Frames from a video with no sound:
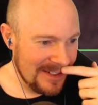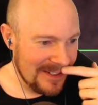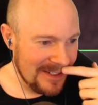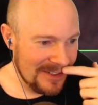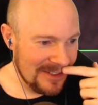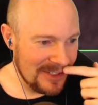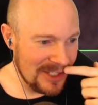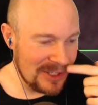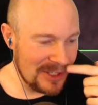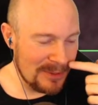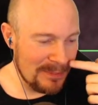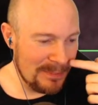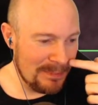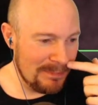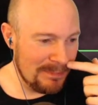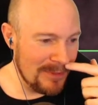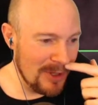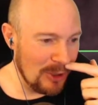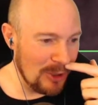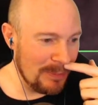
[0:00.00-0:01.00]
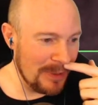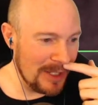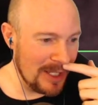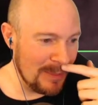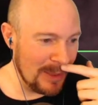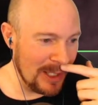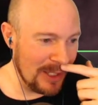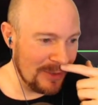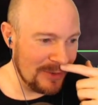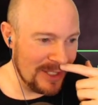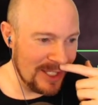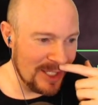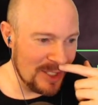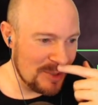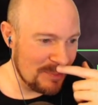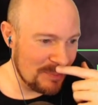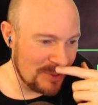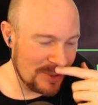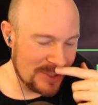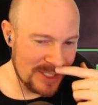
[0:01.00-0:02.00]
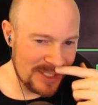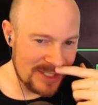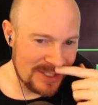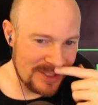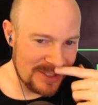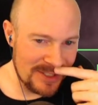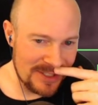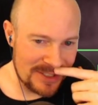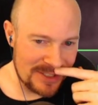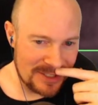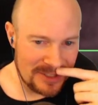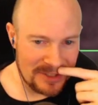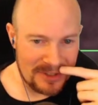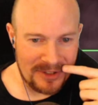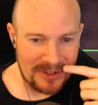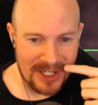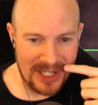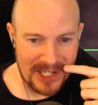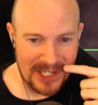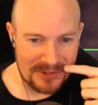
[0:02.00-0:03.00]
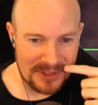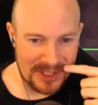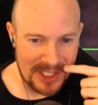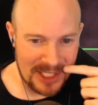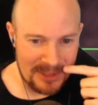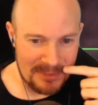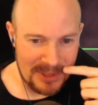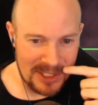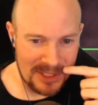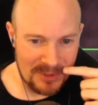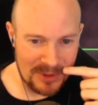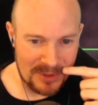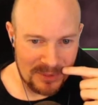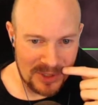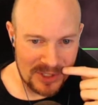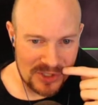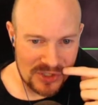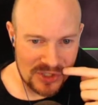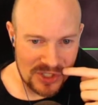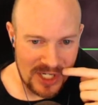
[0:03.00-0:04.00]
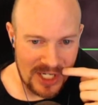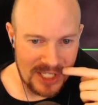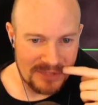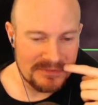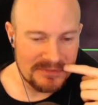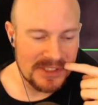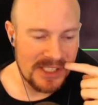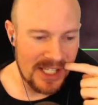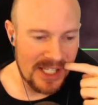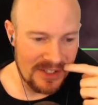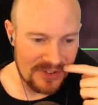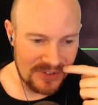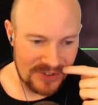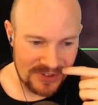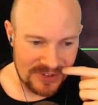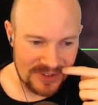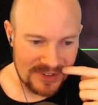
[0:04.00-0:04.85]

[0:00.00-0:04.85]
Nothing OP about this. Proceeds to disintegrate every enemy with one shot. Yes.